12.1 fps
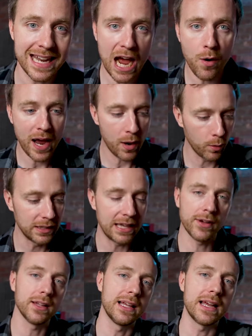now, I will
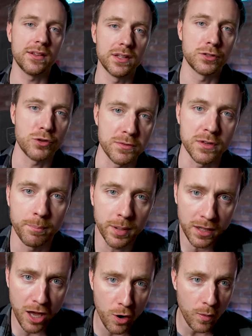leave a link in the description
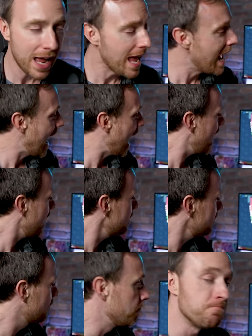below.
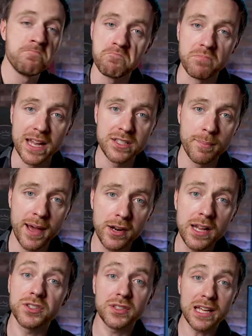And that's about
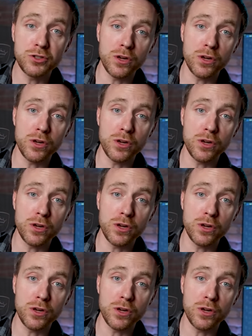it. Stay